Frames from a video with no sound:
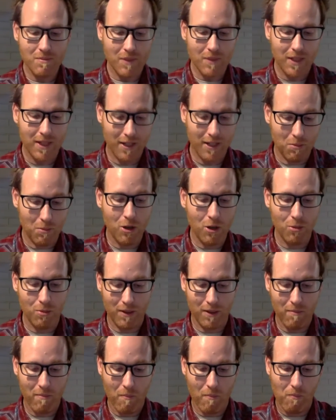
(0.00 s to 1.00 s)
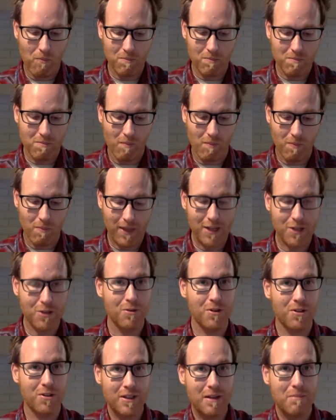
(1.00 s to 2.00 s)
in a moment that you
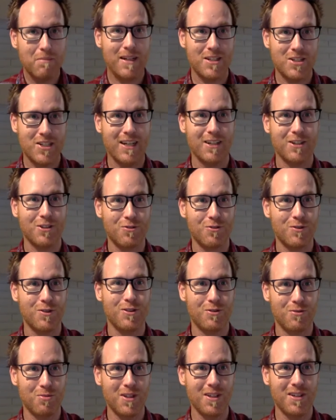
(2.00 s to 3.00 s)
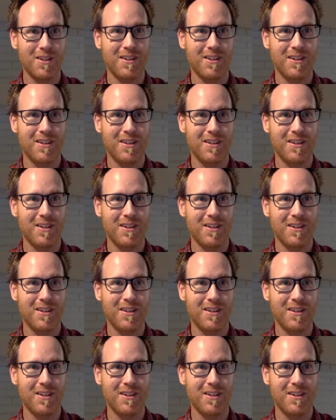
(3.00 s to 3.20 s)
accept my challenge for this week